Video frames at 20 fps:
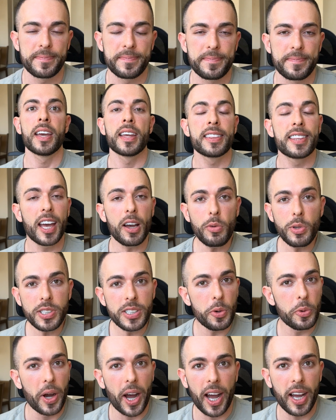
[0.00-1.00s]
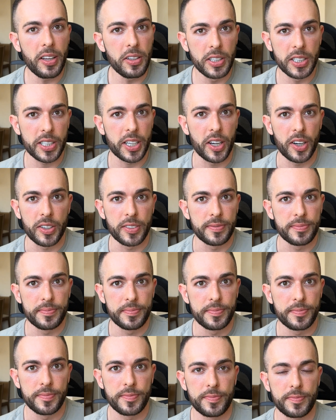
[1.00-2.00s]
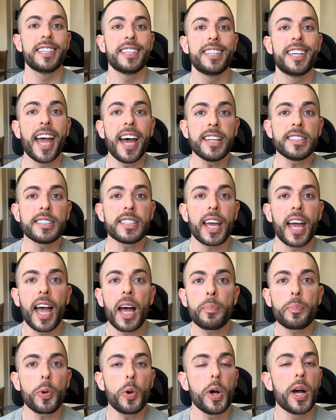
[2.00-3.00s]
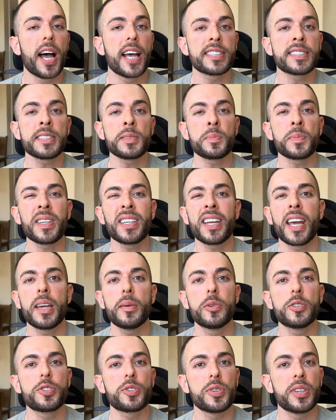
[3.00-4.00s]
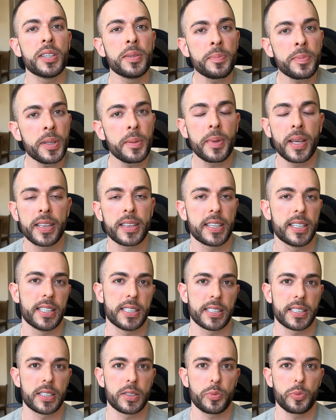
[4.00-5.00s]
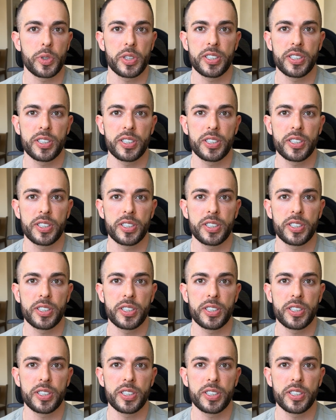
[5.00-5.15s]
And that was a while ago. Yet Apple hasn't been able to implement this with